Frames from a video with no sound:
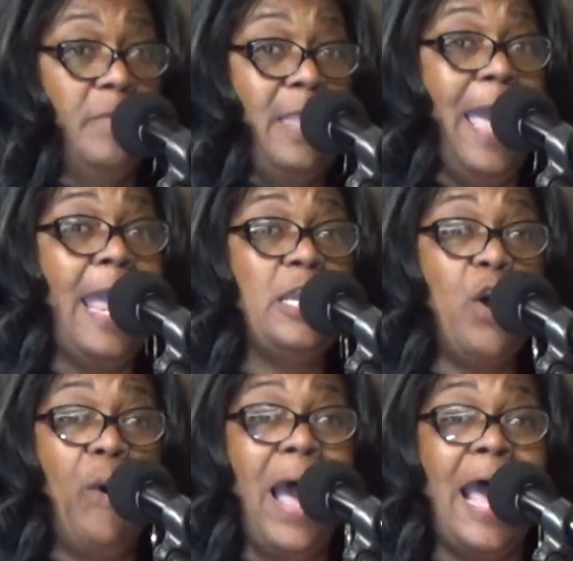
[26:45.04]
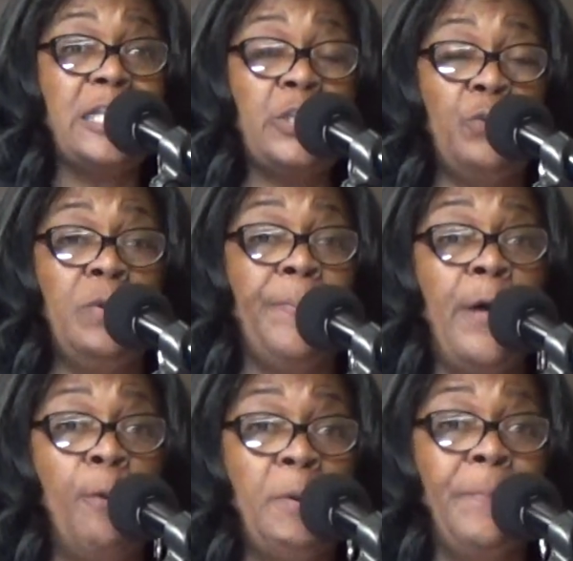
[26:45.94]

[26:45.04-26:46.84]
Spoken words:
Had no high school diploma,